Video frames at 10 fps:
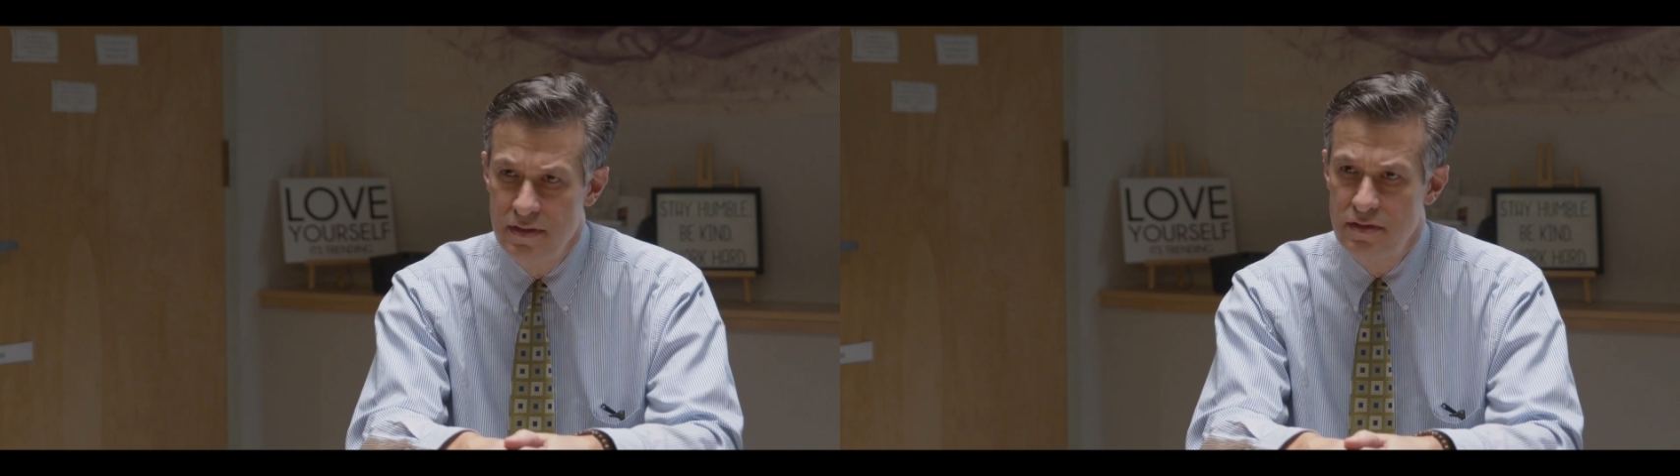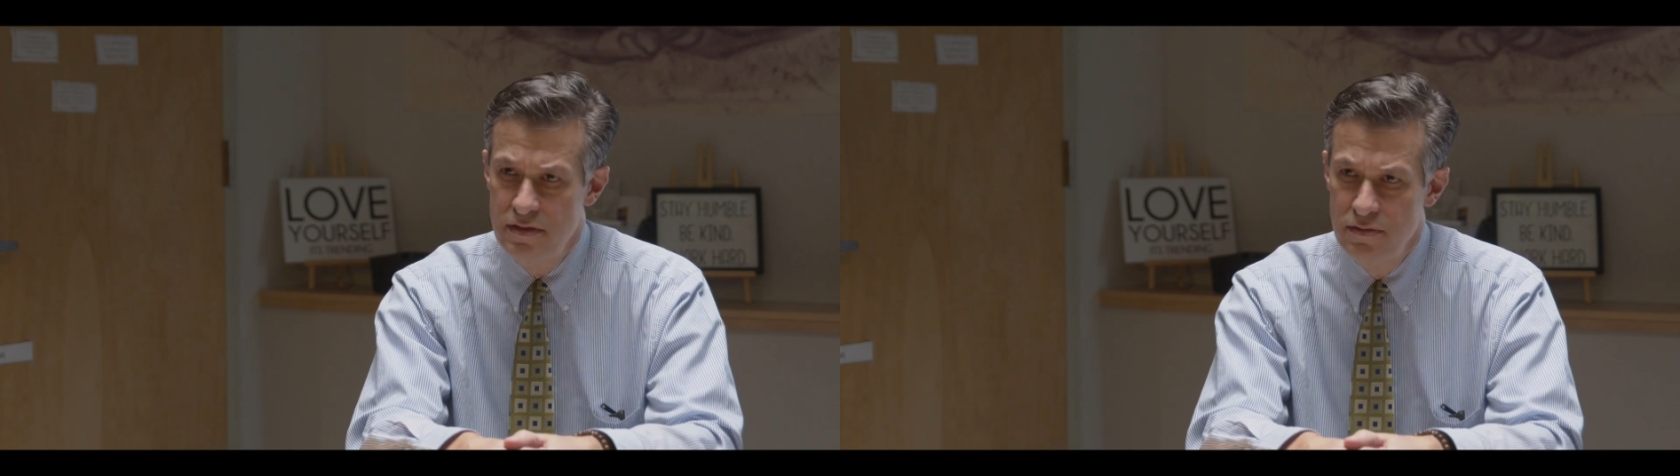
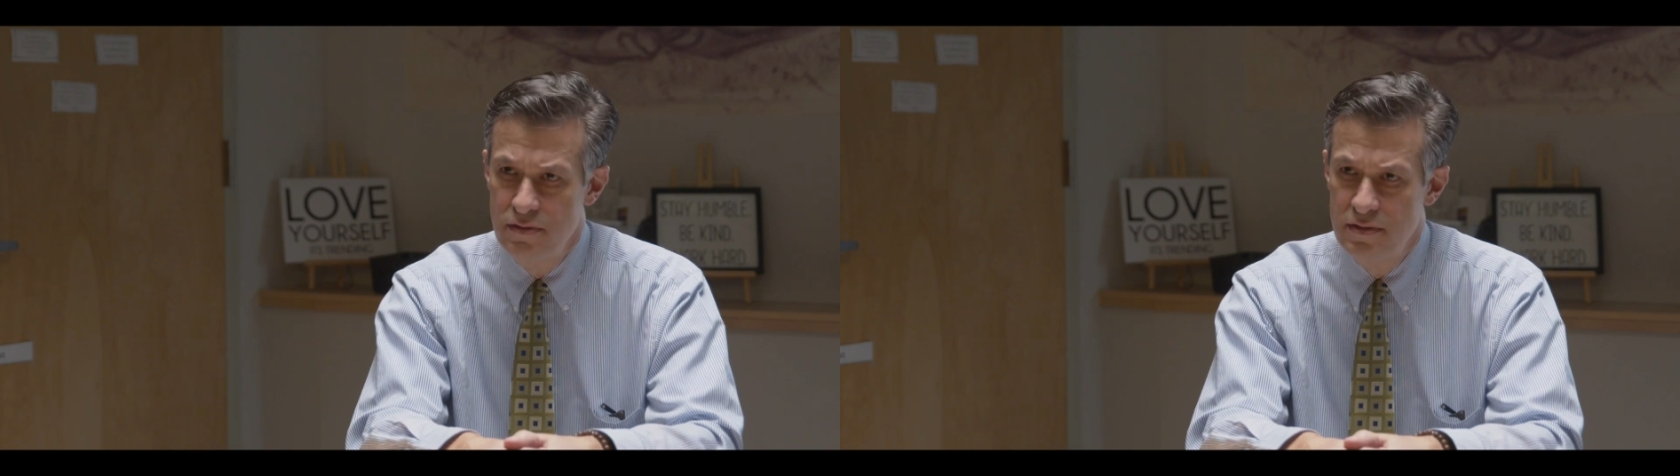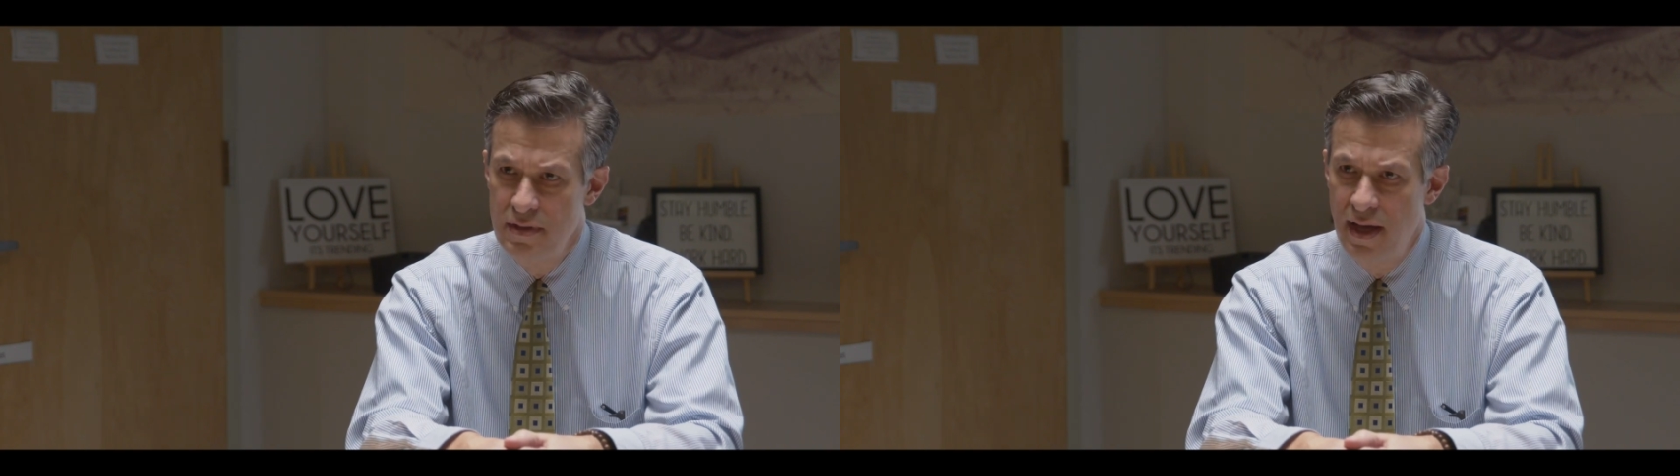that
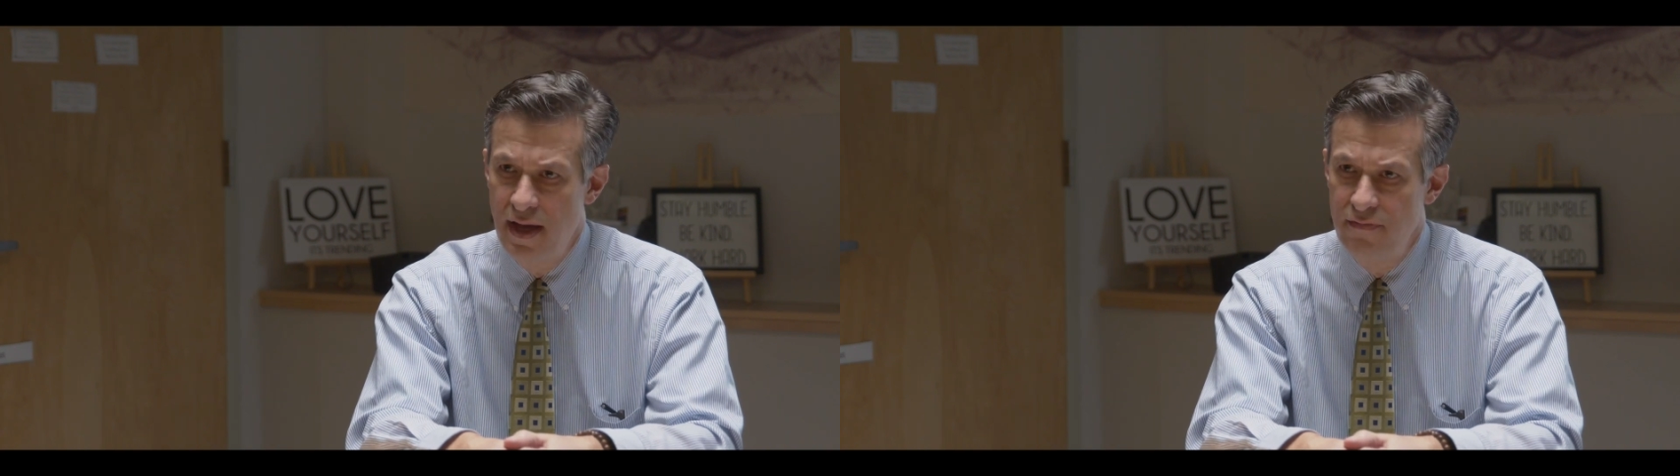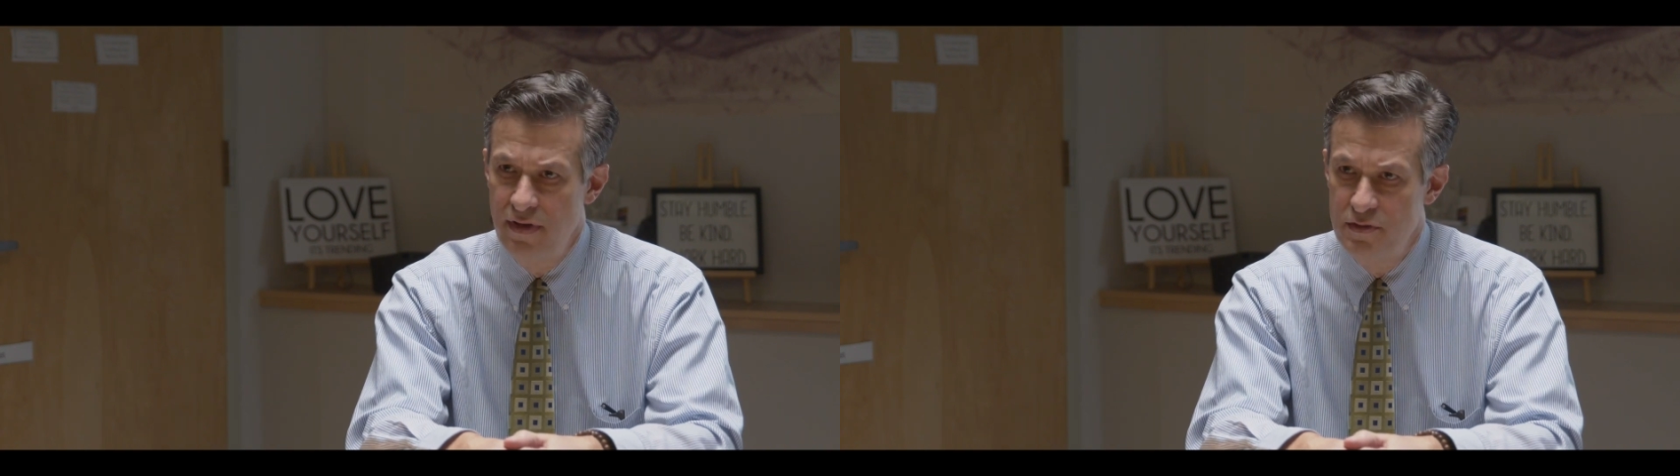students
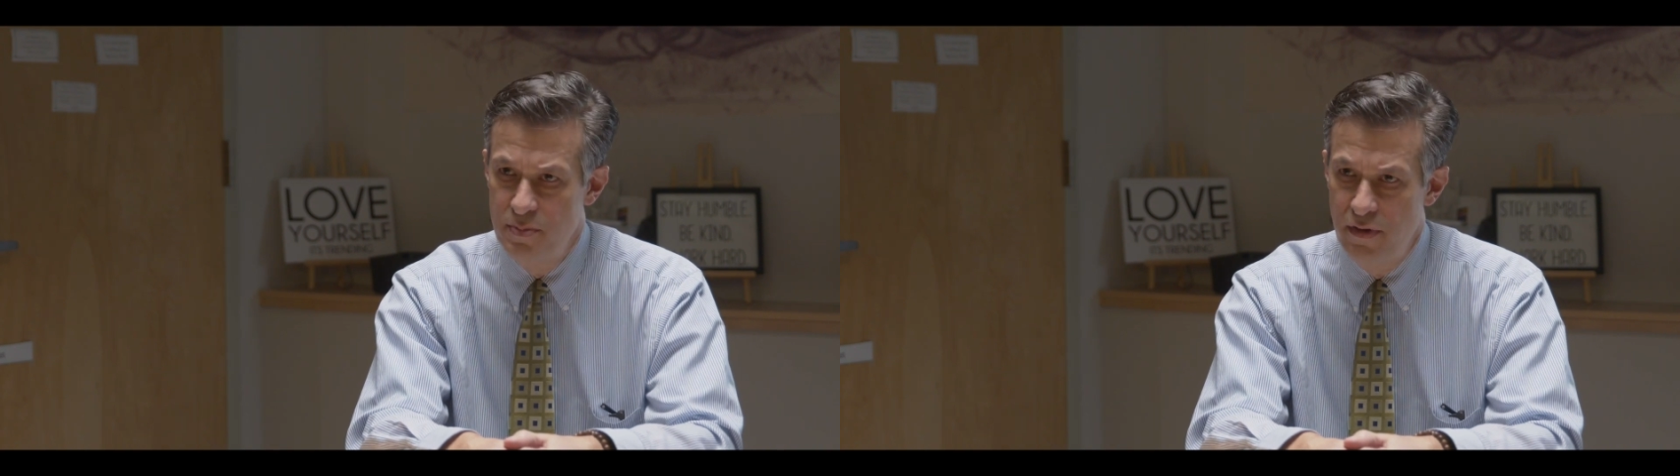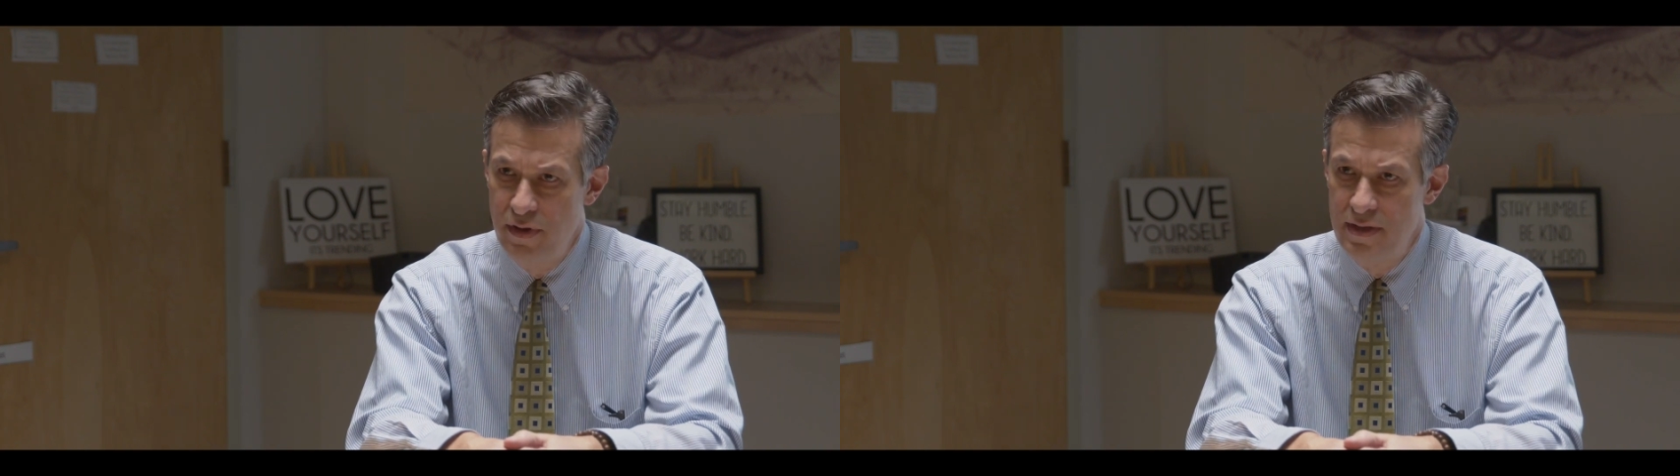have
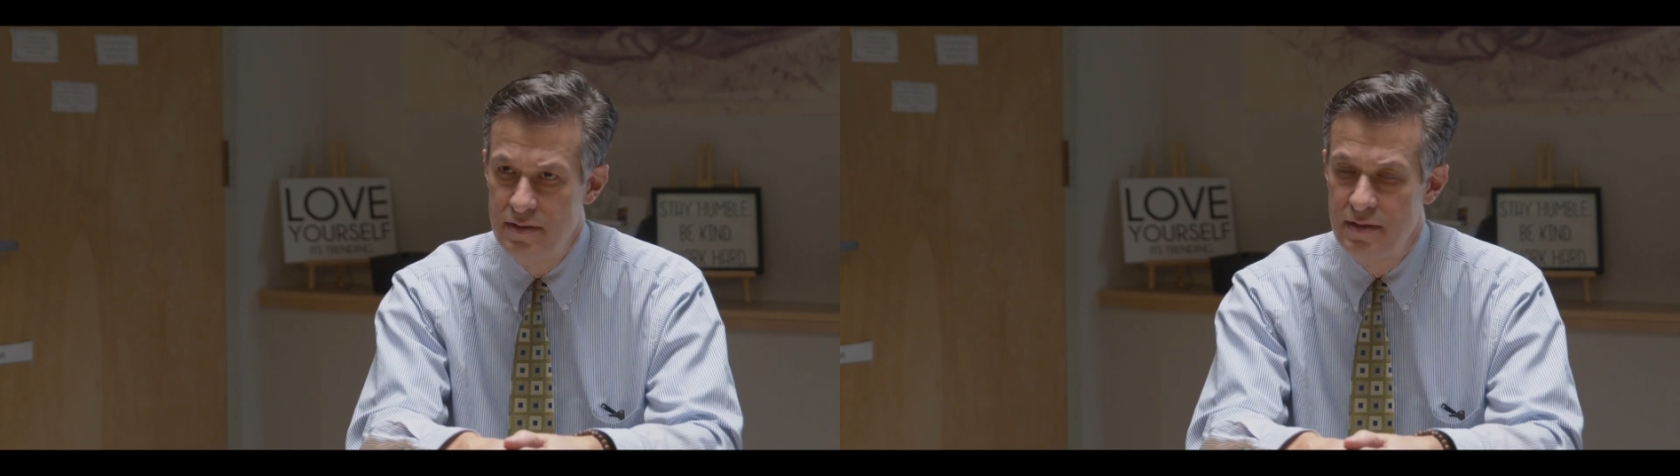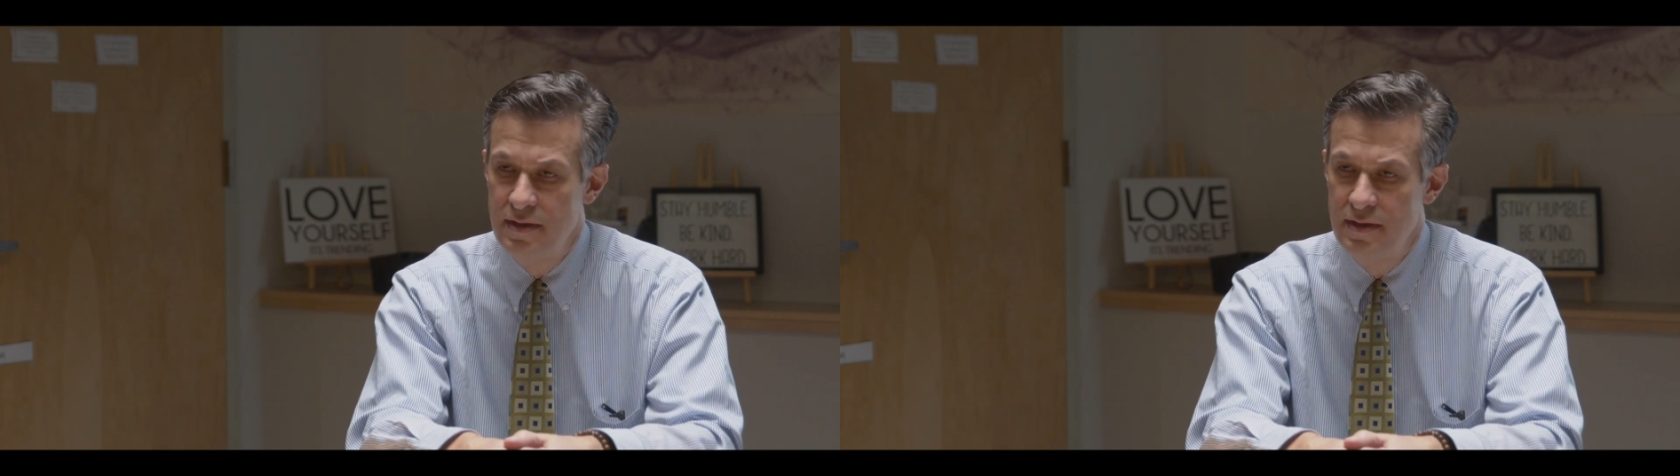experienced.